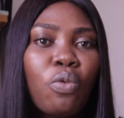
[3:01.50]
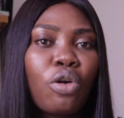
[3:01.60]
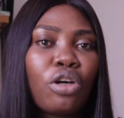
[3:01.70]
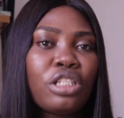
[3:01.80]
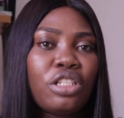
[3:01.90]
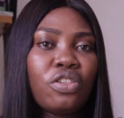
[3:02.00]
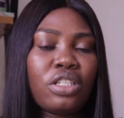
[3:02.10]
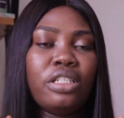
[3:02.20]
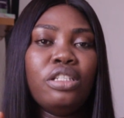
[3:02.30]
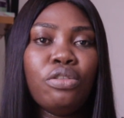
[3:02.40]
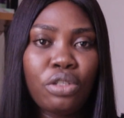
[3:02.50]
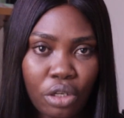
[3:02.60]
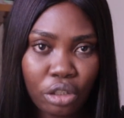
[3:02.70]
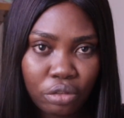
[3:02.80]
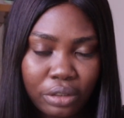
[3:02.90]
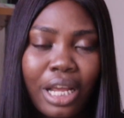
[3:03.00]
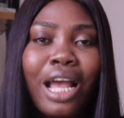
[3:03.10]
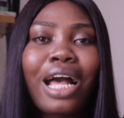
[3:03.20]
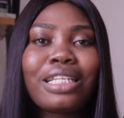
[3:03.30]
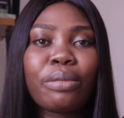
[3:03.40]
will continuously do surgery.
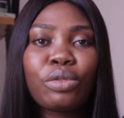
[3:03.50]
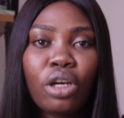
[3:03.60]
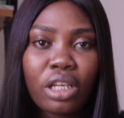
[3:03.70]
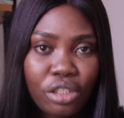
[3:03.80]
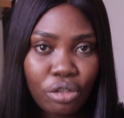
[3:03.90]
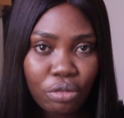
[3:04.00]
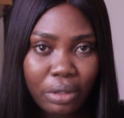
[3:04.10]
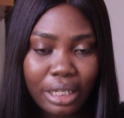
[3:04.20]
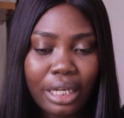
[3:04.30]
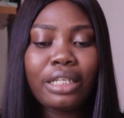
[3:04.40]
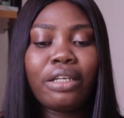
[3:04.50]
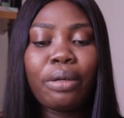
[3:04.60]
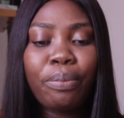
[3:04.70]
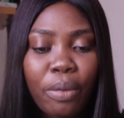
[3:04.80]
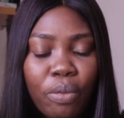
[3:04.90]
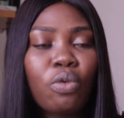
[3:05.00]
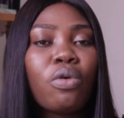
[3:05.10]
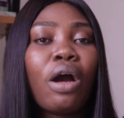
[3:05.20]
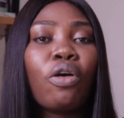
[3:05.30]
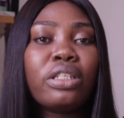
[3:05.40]
As I'm talking to you right now, there are people who
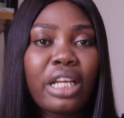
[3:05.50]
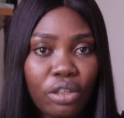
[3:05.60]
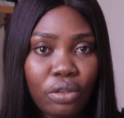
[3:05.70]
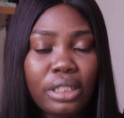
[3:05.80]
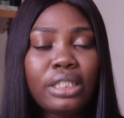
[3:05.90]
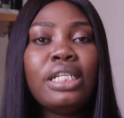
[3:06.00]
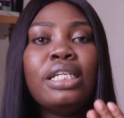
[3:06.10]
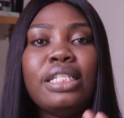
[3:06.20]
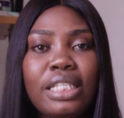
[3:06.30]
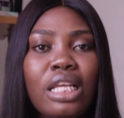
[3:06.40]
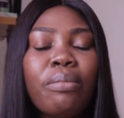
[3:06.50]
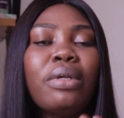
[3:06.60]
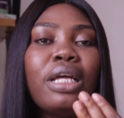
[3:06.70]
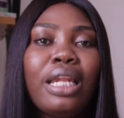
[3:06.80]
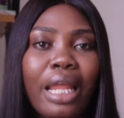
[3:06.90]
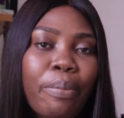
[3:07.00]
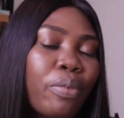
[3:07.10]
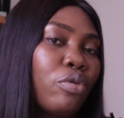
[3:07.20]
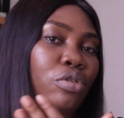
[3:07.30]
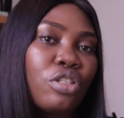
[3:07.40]
are undergoing the same
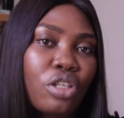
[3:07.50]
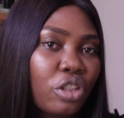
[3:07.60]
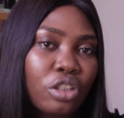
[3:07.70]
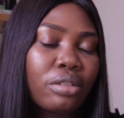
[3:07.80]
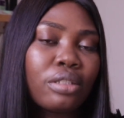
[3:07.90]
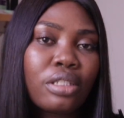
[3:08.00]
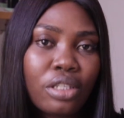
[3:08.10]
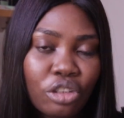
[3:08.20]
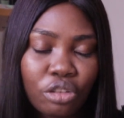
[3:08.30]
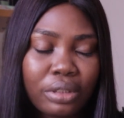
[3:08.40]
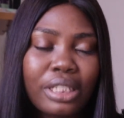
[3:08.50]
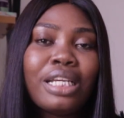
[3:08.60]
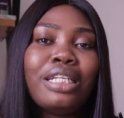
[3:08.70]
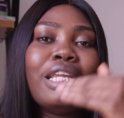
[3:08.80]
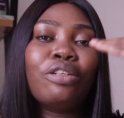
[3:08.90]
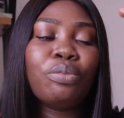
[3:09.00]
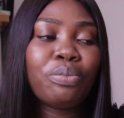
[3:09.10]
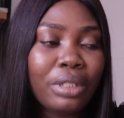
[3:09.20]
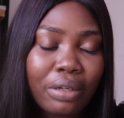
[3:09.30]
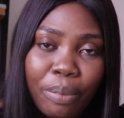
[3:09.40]
liposuction surgery.
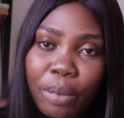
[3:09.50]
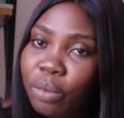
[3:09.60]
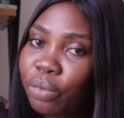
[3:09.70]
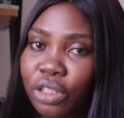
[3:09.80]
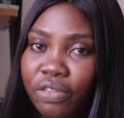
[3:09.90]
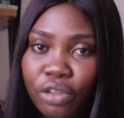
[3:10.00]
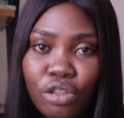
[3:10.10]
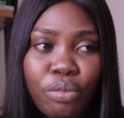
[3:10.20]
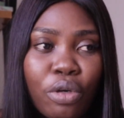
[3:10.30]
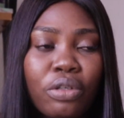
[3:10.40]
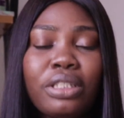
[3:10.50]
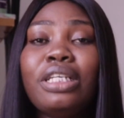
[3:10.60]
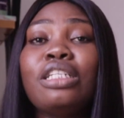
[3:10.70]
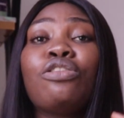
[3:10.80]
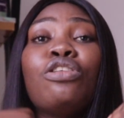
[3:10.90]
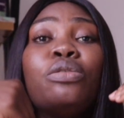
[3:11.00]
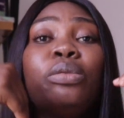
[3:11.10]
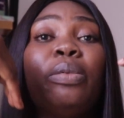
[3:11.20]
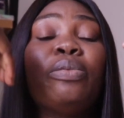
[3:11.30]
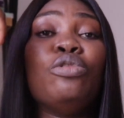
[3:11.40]
There are people booked for tomorrow. There's going to be
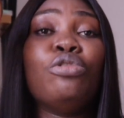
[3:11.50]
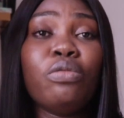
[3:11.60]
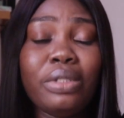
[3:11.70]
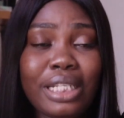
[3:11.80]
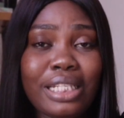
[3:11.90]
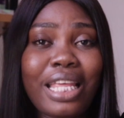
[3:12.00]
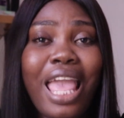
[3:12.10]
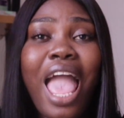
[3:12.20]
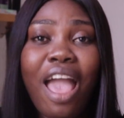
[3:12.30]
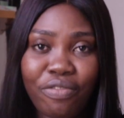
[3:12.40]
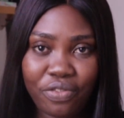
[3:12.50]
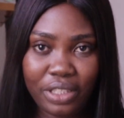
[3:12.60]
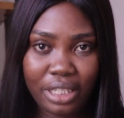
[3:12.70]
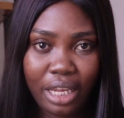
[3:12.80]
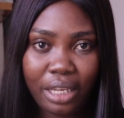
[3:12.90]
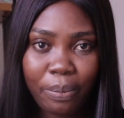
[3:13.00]
people doing it every day.